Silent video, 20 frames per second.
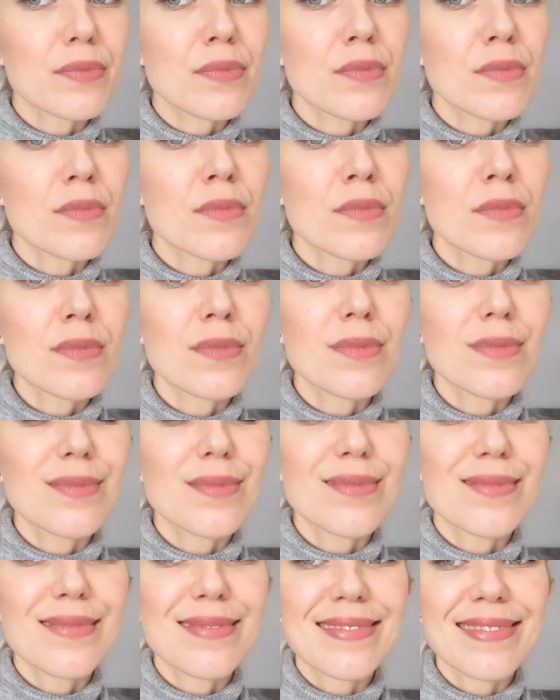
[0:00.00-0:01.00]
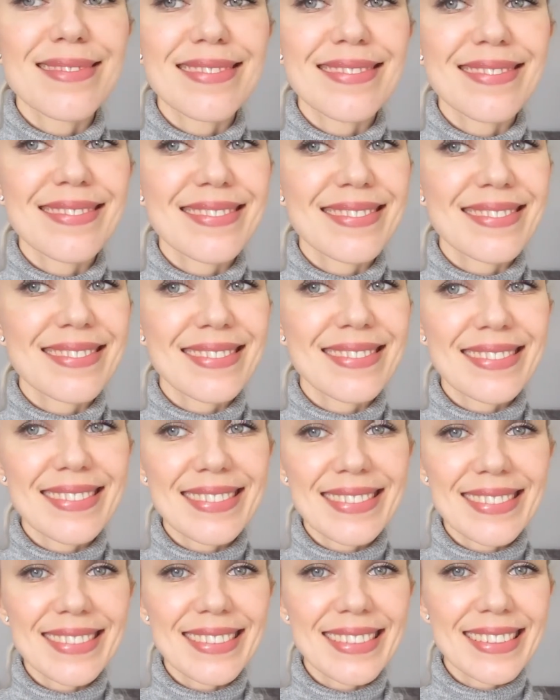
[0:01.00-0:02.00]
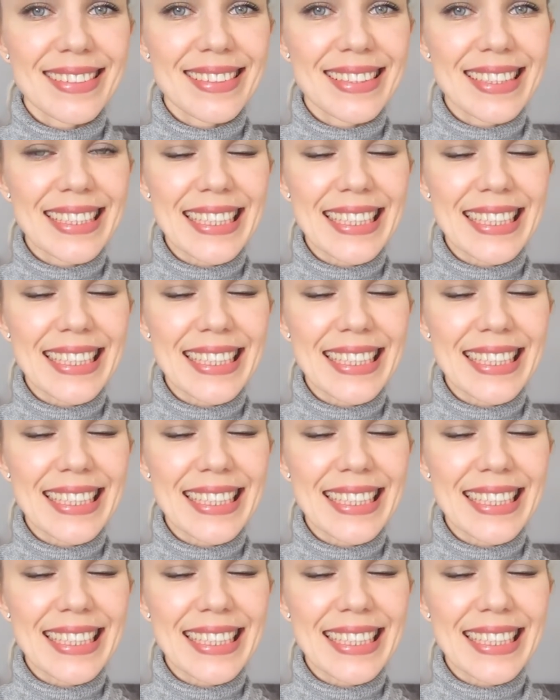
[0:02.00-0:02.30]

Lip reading: Nothing is said.